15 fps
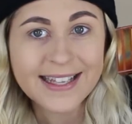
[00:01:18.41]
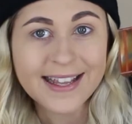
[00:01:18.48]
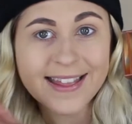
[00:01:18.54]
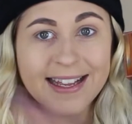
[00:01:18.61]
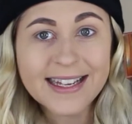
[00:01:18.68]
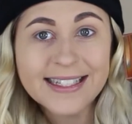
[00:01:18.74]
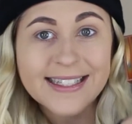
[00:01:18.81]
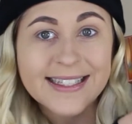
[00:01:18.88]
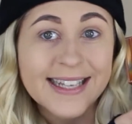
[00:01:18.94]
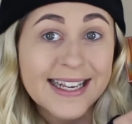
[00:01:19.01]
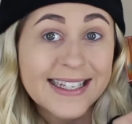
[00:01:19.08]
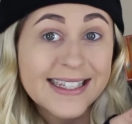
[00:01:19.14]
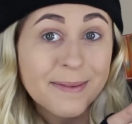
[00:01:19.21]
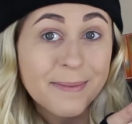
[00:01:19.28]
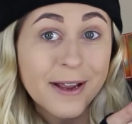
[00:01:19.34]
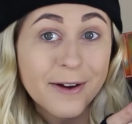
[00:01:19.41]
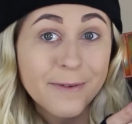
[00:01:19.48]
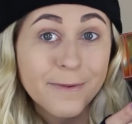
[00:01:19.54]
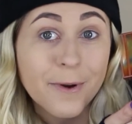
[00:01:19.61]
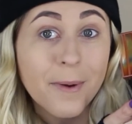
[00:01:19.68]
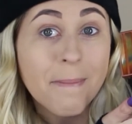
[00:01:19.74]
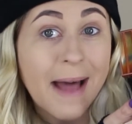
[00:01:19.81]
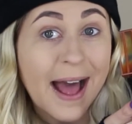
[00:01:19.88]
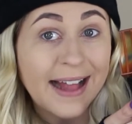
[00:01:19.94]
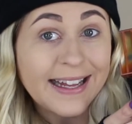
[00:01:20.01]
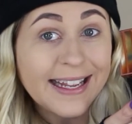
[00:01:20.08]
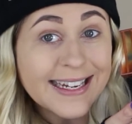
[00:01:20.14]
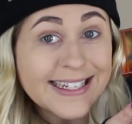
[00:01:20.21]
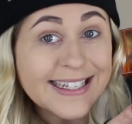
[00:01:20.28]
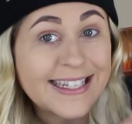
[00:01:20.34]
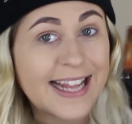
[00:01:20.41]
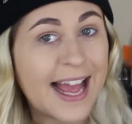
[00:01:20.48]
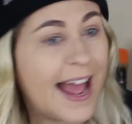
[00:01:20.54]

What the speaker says: So this is the beautiful palette,